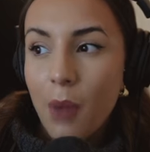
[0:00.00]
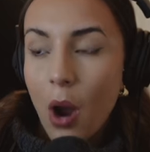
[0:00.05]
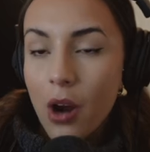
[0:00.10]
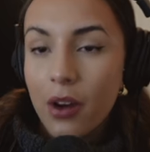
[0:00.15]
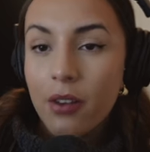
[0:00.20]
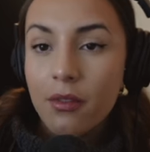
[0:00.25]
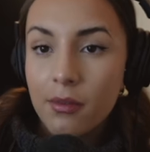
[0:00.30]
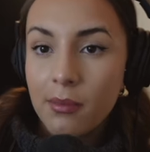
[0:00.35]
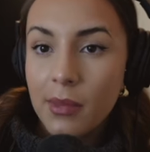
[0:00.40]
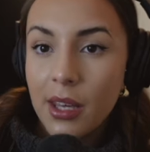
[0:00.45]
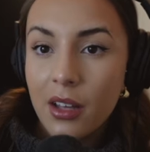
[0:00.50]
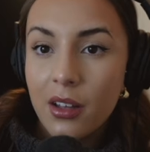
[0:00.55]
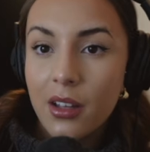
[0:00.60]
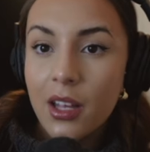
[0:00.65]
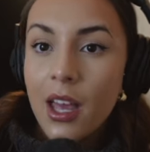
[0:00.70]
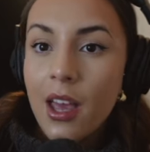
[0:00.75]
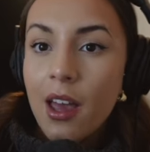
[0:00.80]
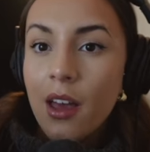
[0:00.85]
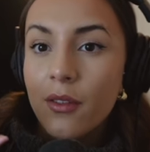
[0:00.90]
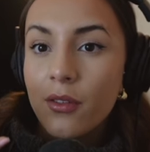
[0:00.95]
part of a meal
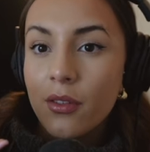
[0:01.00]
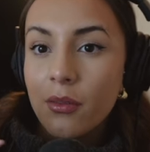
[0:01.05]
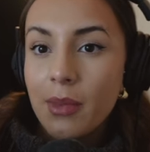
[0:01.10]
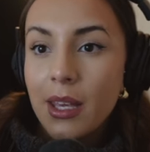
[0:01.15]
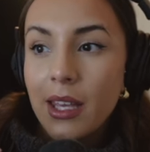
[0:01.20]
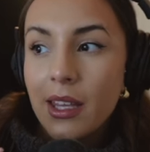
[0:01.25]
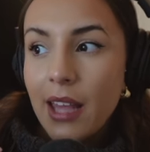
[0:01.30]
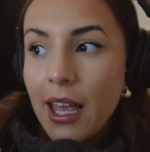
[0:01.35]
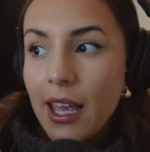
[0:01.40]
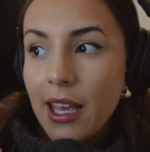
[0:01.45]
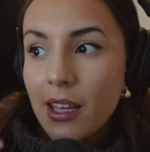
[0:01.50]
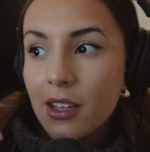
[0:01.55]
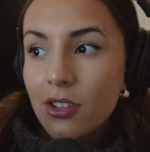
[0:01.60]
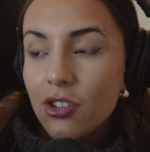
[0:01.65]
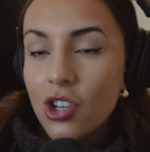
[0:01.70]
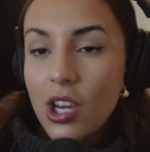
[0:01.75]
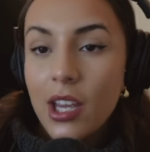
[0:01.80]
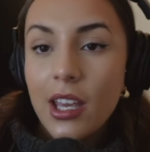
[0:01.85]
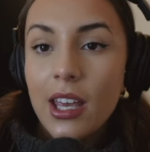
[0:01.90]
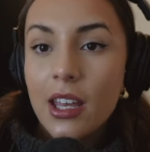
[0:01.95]
for me like
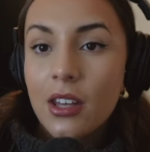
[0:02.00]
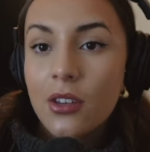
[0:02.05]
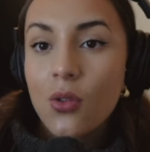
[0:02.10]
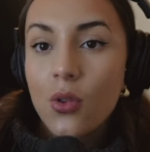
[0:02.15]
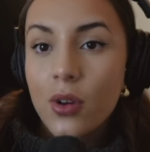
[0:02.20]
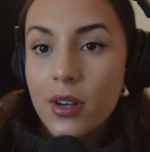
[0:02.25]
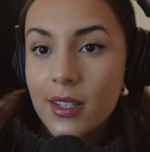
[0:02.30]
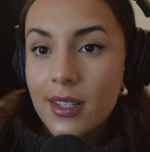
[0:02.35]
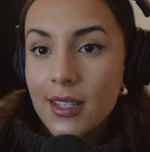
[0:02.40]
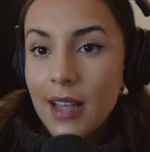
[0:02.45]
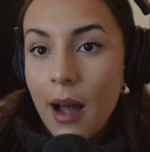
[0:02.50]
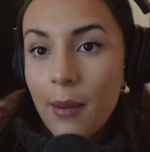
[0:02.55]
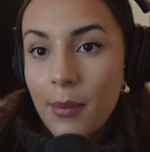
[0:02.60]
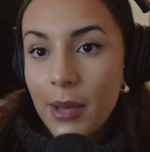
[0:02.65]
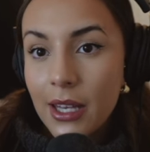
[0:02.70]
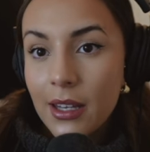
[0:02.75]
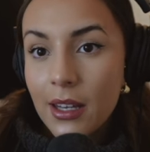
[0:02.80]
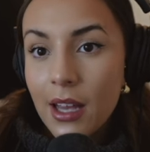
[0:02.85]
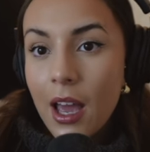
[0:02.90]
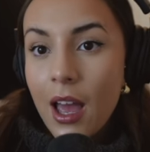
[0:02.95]
chicken or
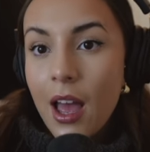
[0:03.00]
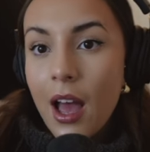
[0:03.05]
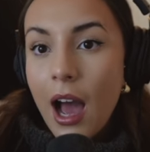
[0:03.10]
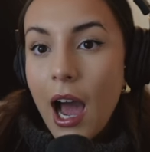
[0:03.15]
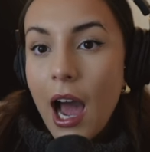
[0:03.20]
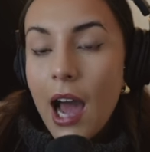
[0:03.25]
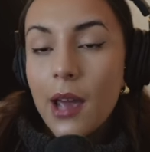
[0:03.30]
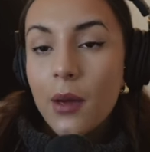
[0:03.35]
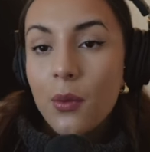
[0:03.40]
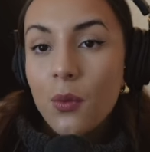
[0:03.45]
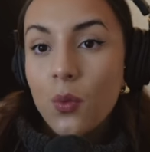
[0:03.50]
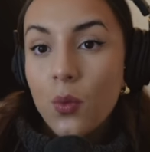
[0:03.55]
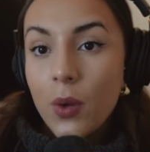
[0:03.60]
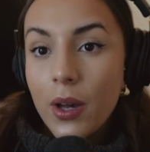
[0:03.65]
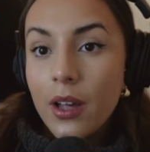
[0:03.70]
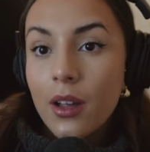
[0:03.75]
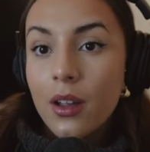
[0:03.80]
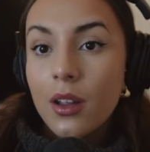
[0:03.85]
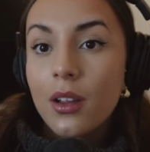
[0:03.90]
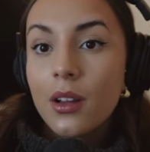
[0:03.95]
salmon, I
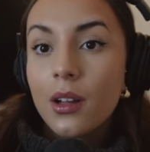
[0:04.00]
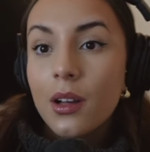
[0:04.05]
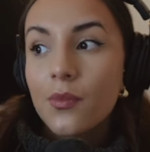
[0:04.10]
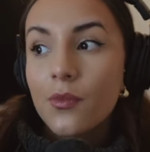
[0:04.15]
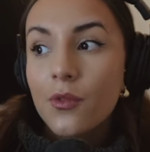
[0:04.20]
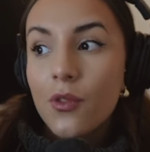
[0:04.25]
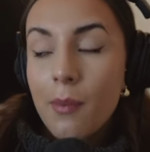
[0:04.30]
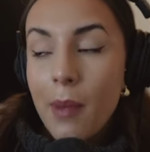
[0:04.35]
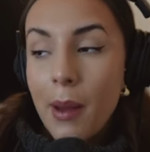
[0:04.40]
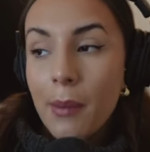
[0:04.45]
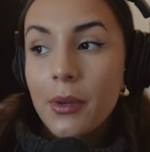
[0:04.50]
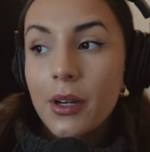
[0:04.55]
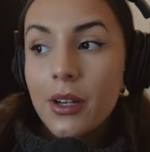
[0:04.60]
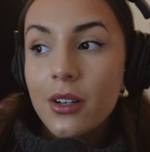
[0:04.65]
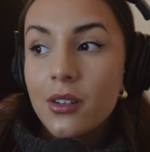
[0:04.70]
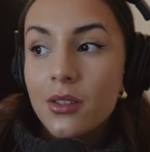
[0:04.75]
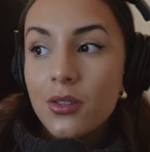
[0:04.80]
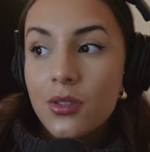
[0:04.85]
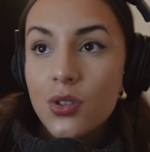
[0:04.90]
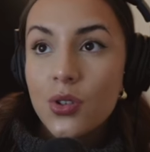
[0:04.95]
will
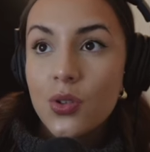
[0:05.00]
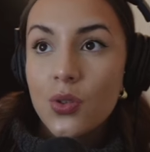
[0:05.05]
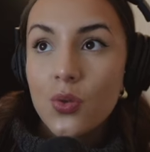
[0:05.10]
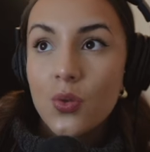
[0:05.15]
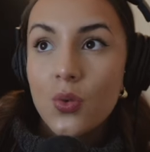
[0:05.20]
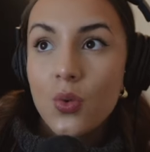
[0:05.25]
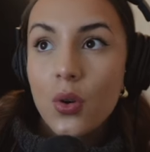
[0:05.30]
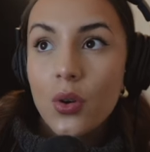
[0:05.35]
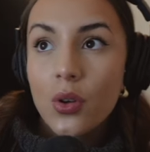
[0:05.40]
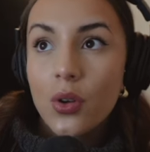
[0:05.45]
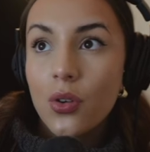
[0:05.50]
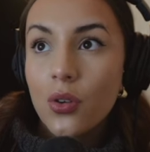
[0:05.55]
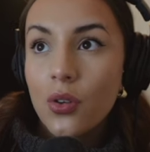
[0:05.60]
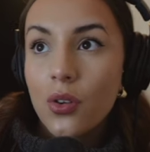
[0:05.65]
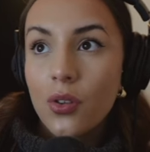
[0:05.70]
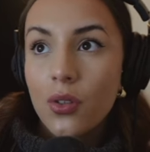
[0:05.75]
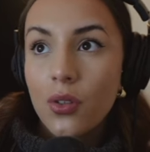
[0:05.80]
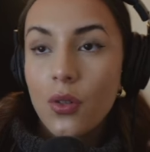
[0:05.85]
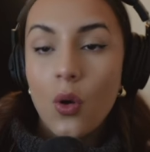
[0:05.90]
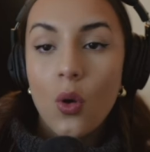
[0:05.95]
remember to
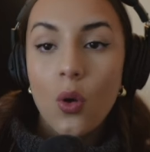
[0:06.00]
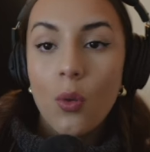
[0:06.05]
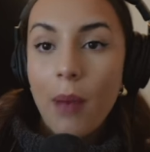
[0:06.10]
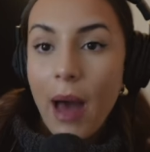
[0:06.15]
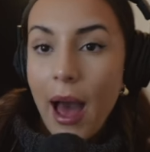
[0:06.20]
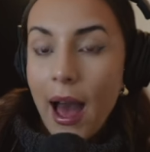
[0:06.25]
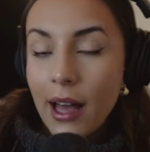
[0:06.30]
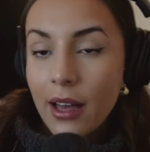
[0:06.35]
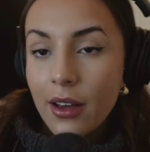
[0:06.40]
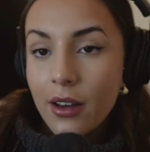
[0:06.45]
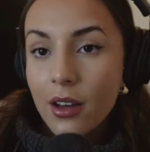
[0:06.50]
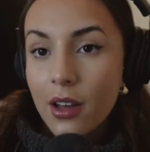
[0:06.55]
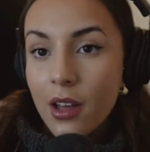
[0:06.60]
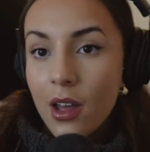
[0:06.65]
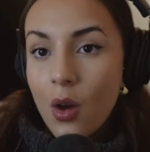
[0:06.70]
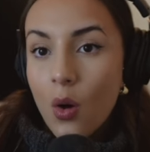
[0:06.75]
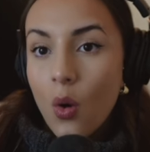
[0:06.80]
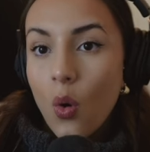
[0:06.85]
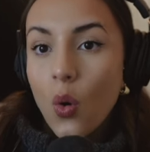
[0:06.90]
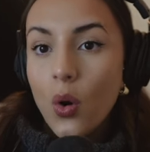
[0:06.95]
cook the whole pack
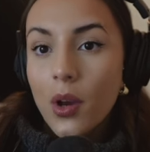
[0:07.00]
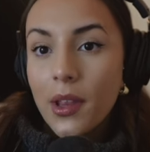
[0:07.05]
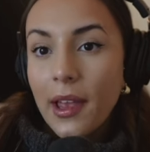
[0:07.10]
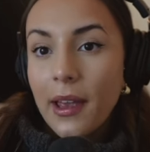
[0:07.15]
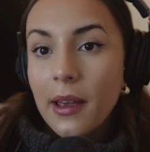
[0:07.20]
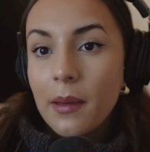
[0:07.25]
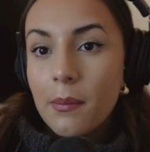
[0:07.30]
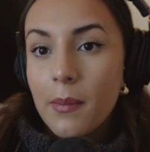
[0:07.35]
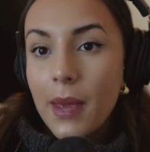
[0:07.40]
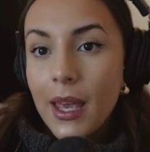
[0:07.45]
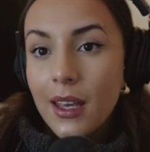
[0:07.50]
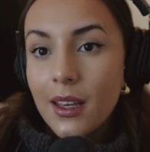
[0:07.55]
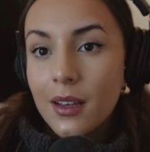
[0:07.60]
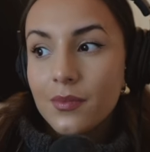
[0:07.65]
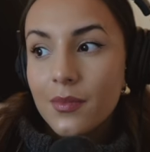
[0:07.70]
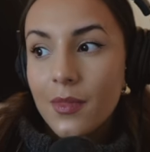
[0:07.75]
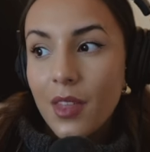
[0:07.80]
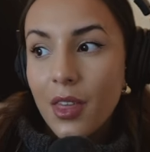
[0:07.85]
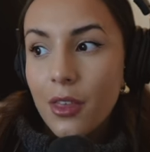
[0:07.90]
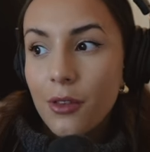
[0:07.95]
or like make
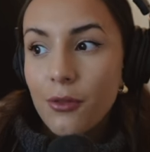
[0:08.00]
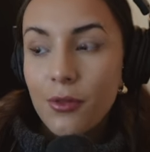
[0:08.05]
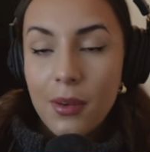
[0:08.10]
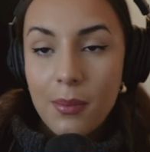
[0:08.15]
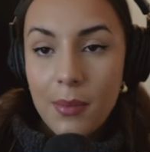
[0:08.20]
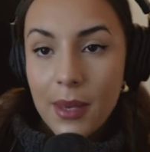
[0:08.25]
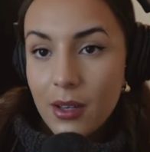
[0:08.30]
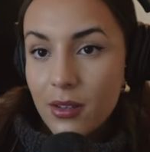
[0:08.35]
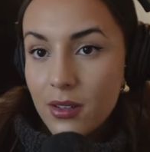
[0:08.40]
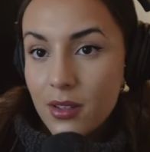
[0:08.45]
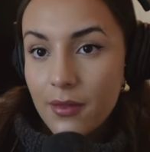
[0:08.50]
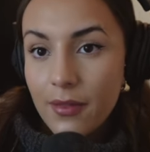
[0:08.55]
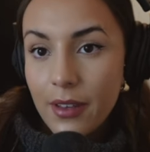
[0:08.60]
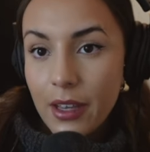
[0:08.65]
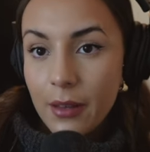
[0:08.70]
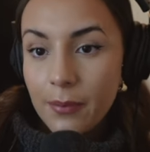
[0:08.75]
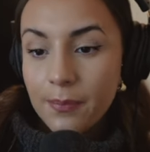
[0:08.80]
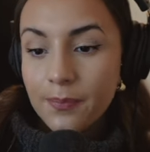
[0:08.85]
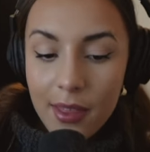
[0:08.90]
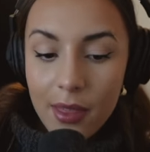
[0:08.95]
three meals of
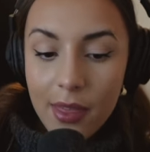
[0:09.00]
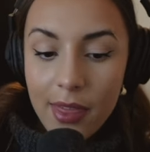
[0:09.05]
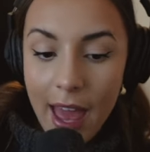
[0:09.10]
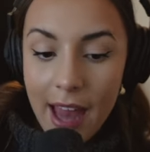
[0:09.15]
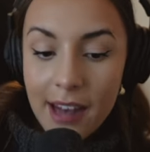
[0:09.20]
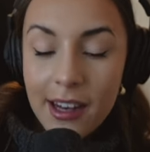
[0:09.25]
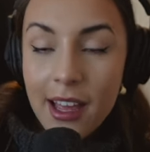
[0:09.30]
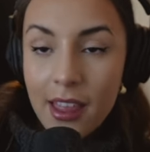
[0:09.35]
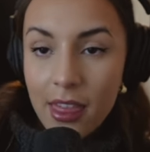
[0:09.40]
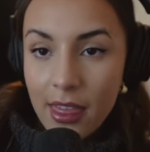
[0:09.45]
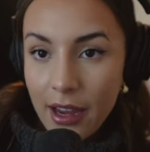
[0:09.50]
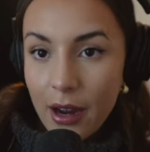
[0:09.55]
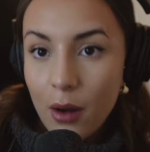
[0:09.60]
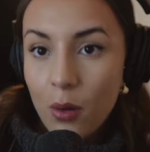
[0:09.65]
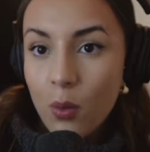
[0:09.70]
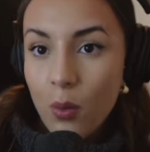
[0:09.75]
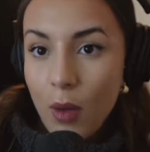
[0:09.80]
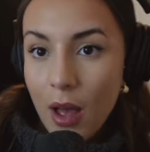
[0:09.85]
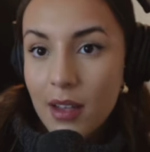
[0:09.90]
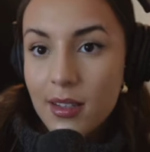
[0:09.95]
it then and there
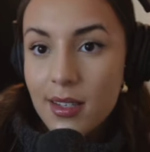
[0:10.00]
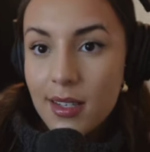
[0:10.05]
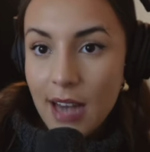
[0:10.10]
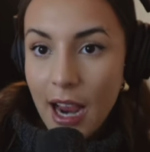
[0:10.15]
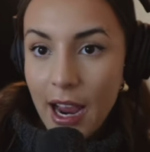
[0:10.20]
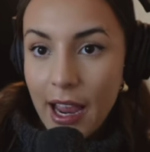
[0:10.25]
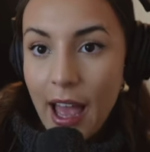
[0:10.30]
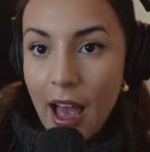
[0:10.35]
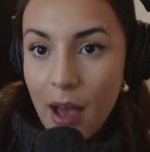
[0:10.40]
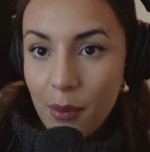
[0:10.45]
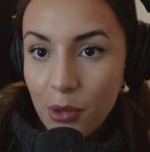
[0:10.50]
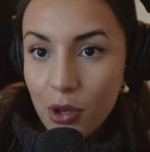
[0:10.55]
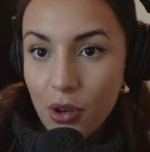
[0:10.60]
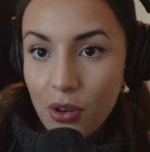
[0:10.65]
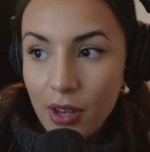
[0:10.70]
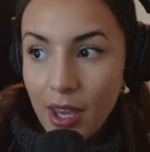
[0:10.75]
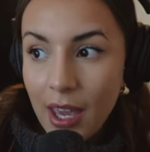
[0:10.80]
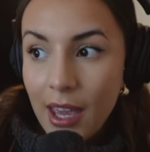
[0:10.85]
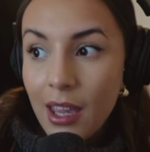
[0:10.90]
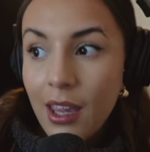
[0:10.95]
whilst I am
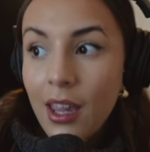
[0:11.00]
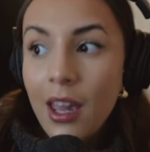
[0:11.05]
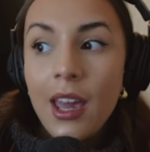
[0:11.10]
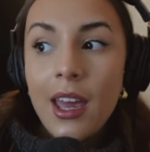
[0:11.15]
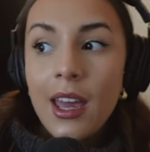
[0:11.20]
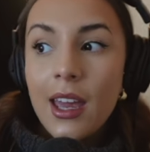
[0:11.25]
cooking.